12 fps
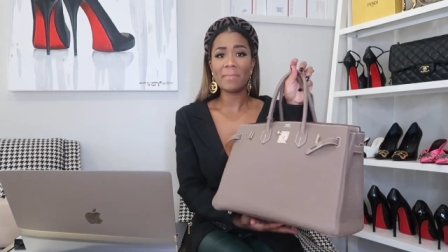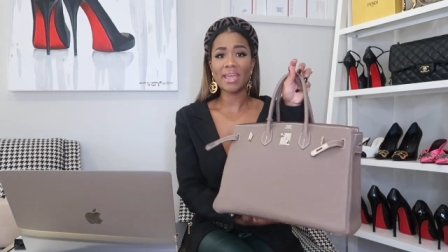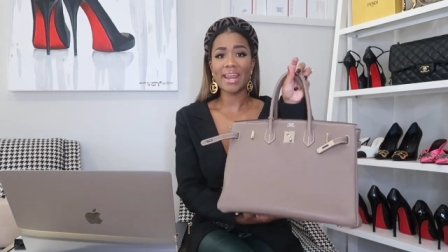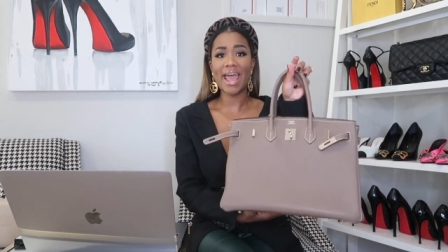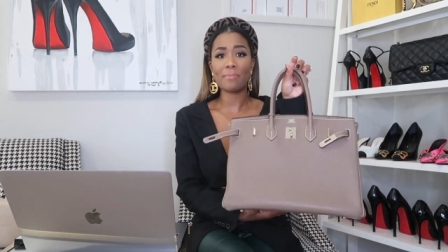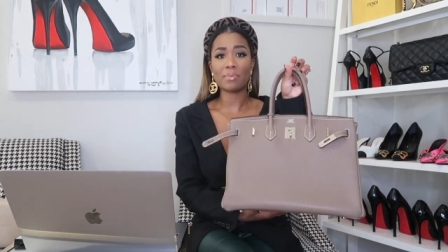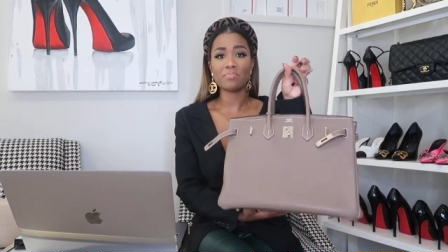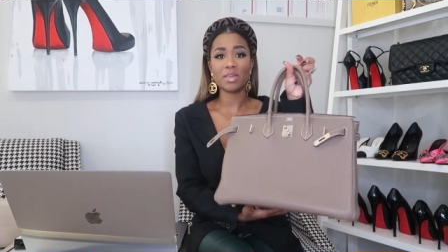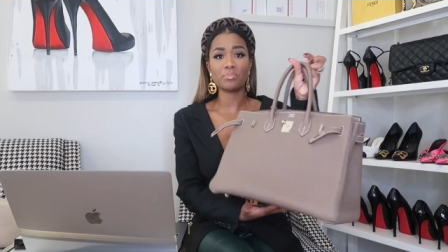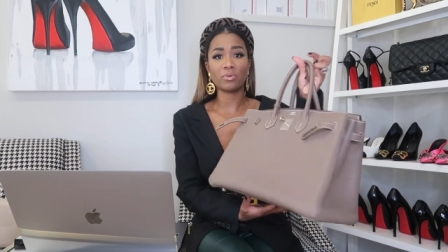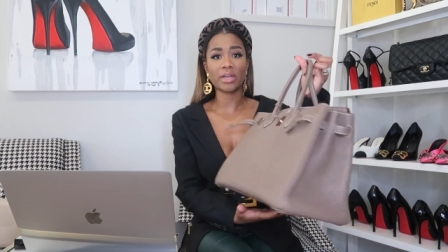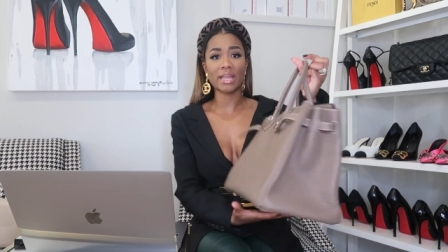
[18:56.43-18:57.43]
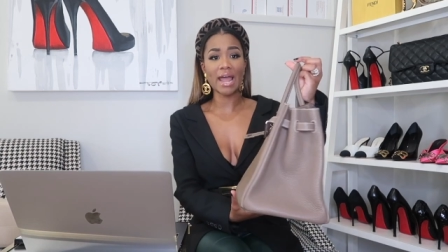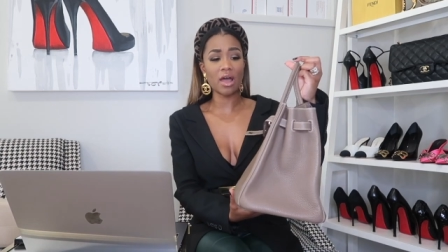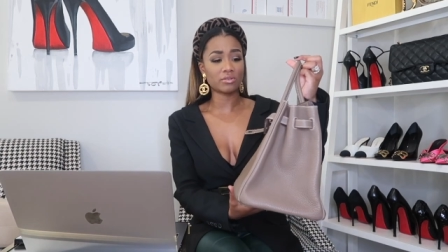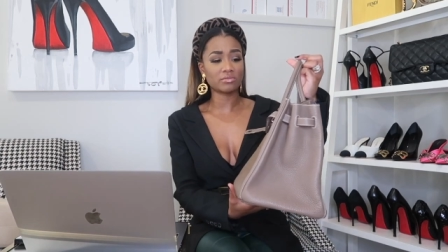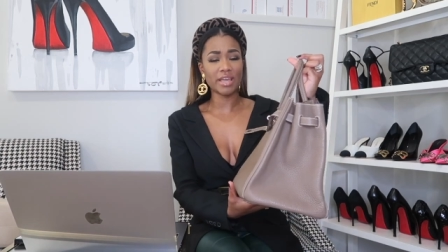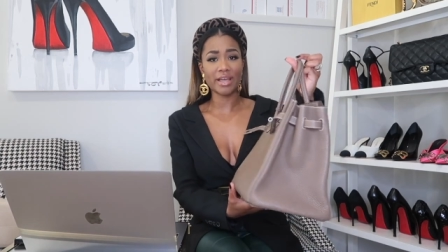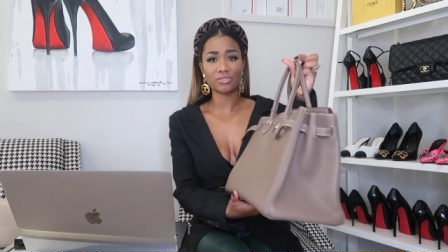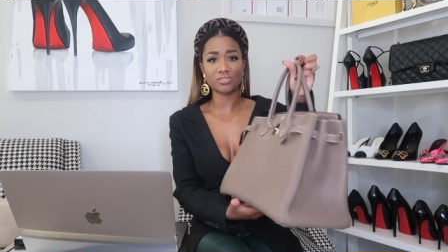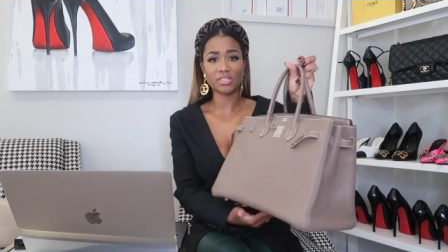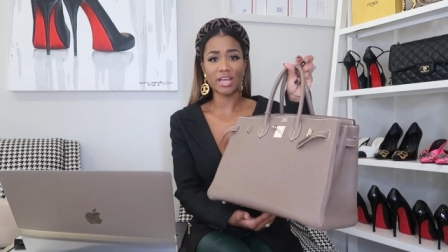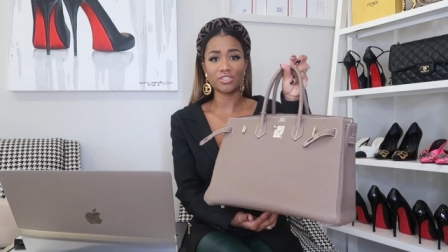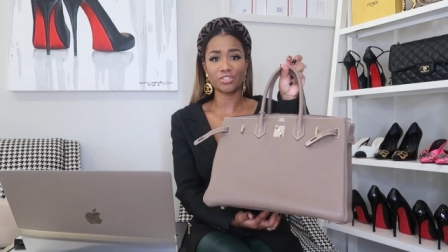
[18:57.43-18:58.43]
Make it happen, people. Get out.
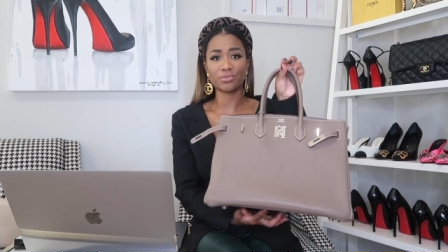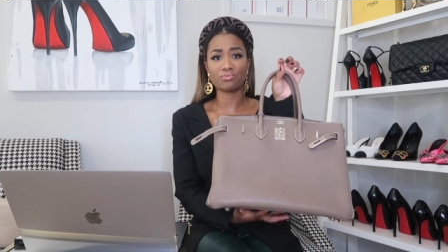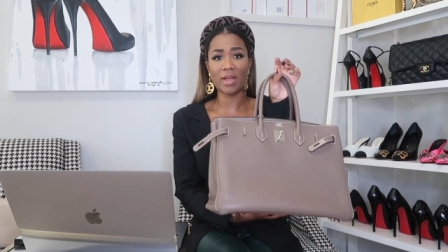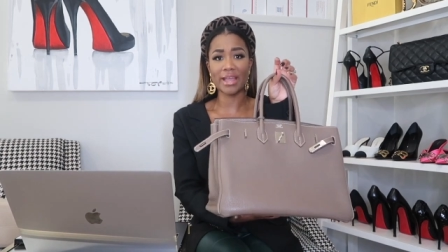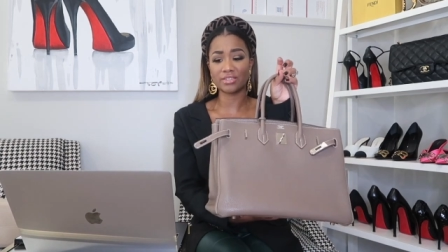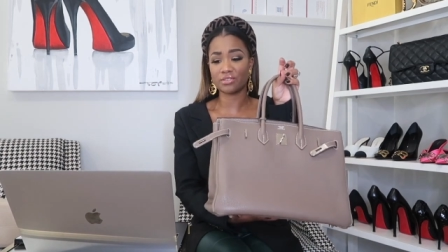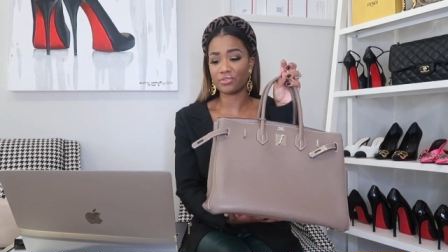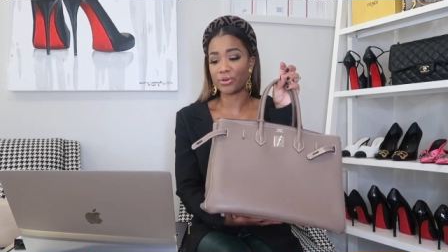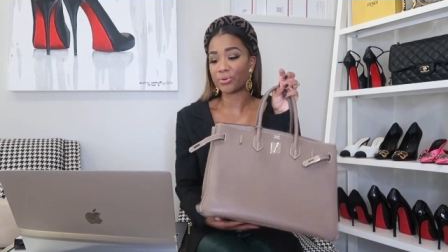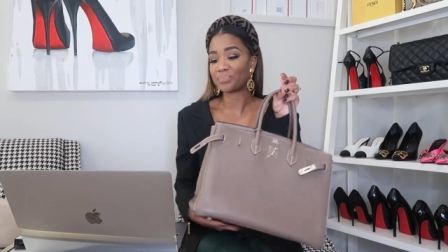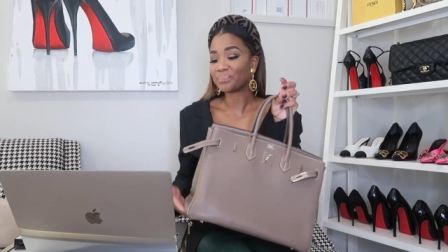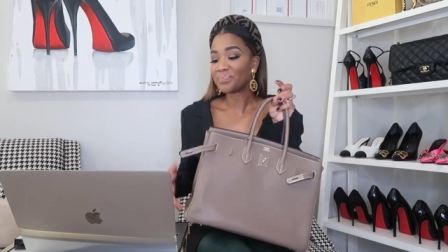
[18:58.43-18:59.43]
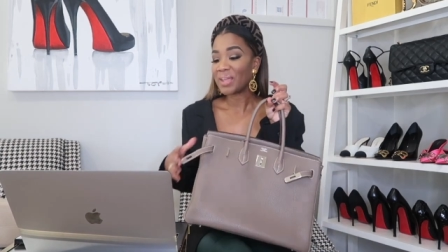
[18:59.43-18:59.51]
Exercise your right to vote.